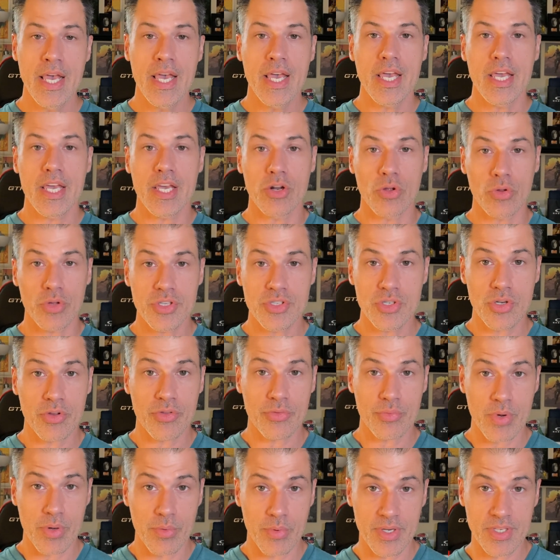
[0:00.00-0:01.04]
It only took
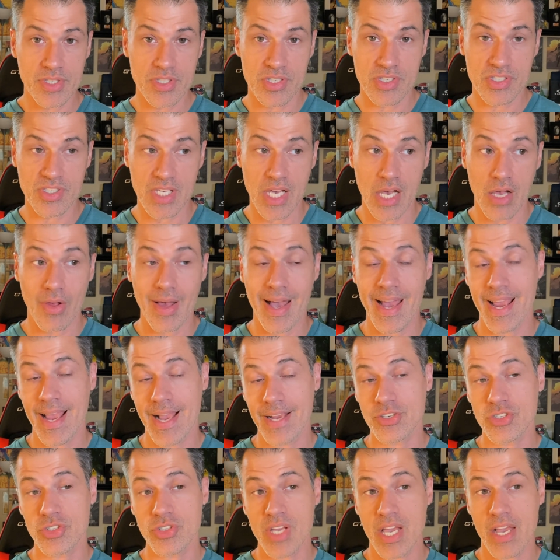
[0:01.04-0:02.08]
3 weeks to sell. I
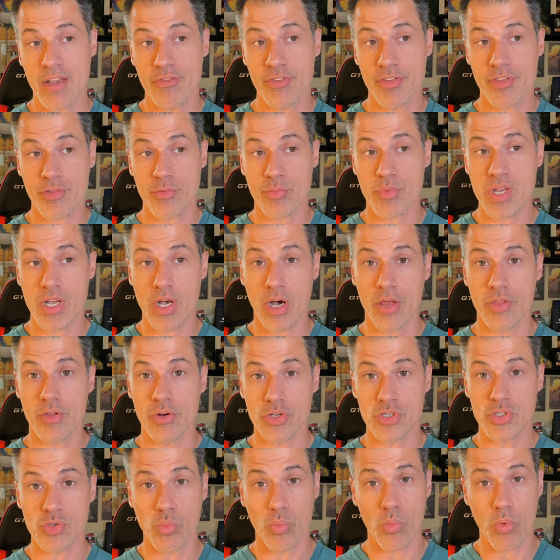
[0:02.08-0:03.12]
actually have 3
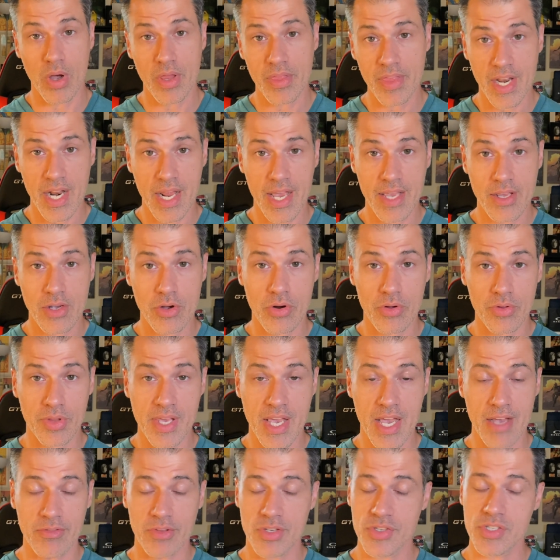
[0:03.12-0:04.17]
others. One that I currently
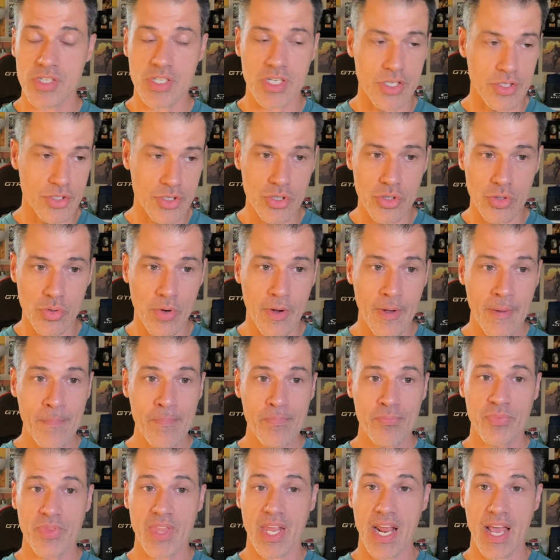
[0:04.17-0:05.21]
have listed, and 2
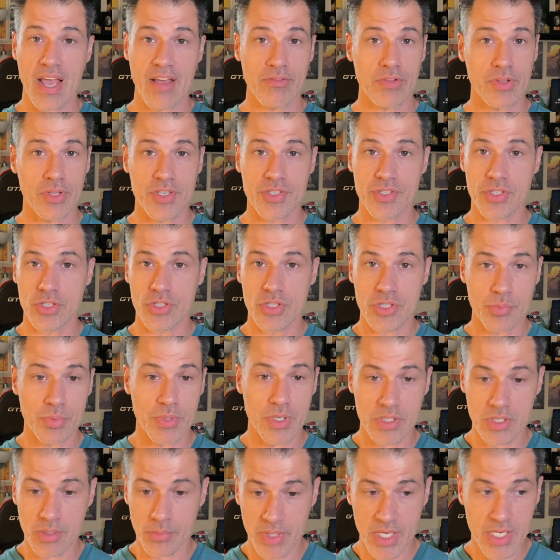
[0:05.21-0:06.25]
that I haven't listed just
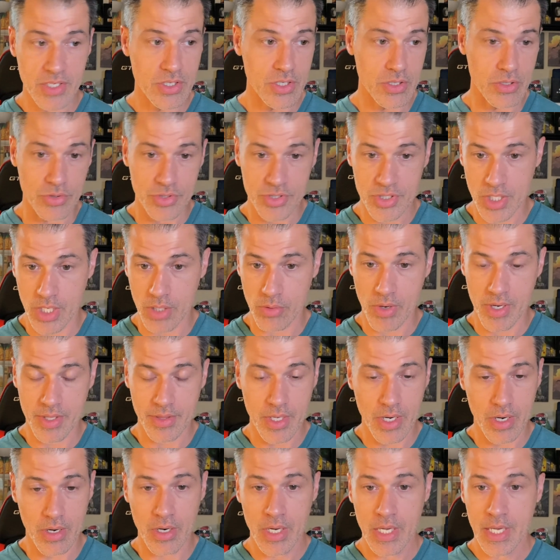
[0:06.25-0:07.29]
because I'm lazy. They're sitting right
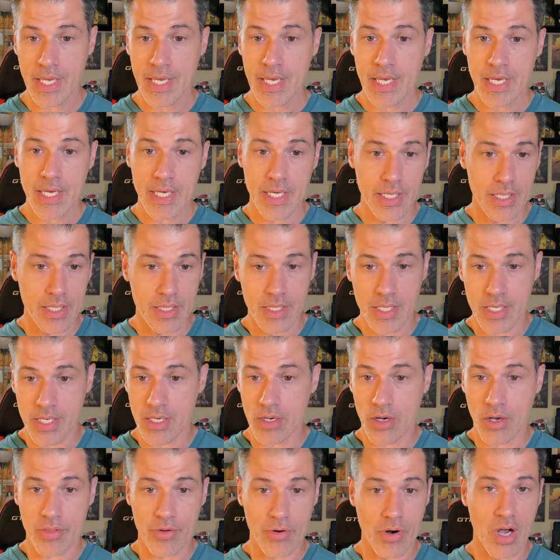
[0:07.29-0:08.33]
there in the
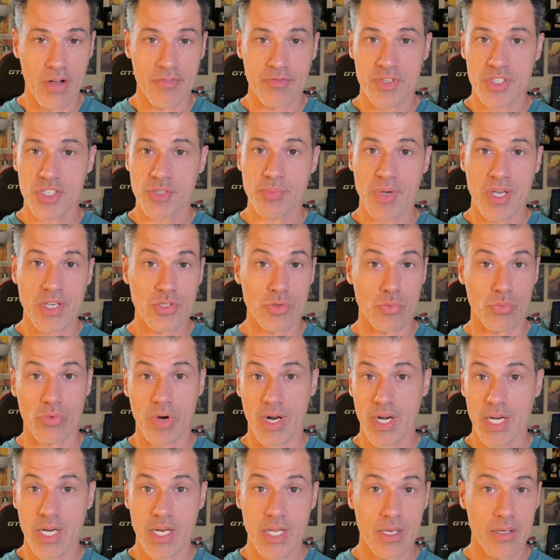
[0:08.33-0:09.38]
other office space,
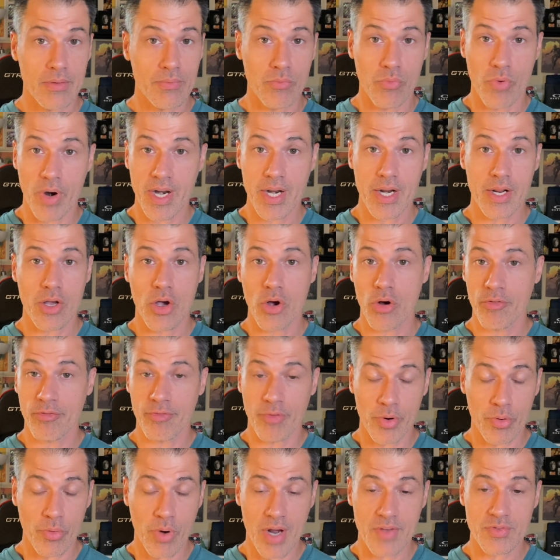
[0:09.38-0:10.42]
ready to go.
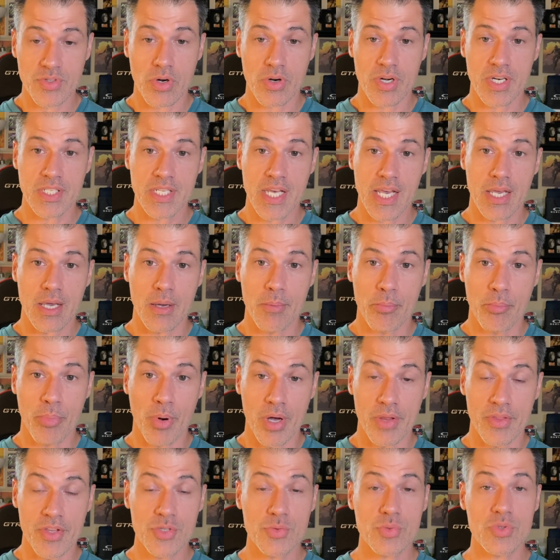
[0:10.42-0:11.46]
Photographs already taken.
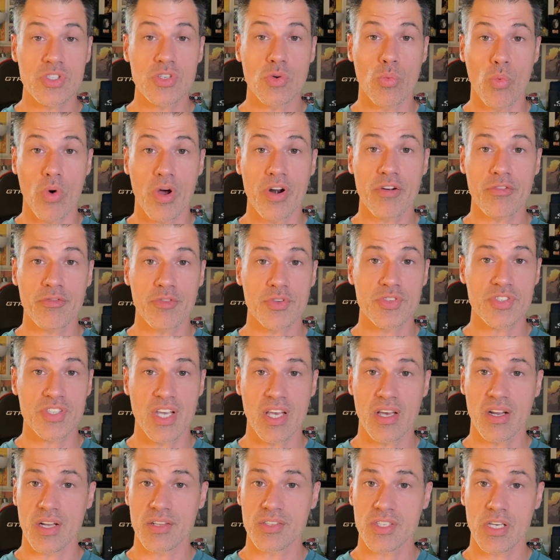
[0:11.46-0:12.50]
But this was a wonderful
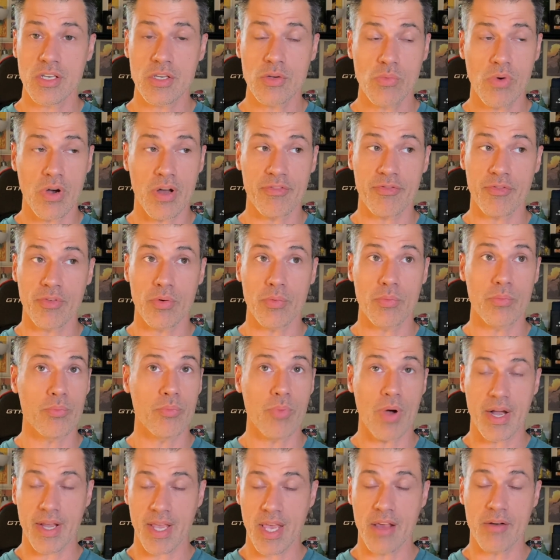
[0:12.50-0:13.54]
sale, and I'll tell you what, for
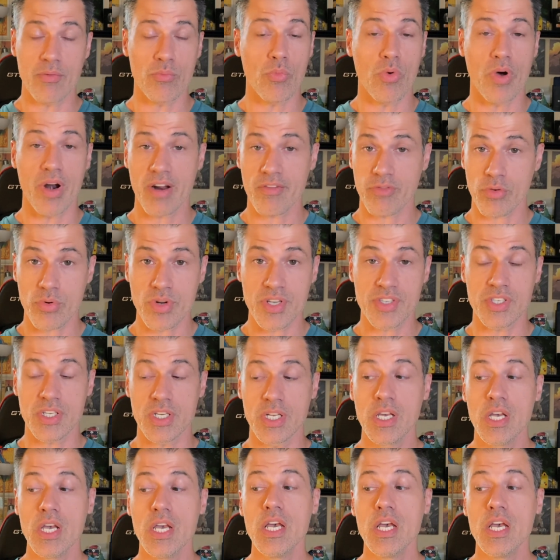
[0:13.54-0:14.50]
again, whatever reason,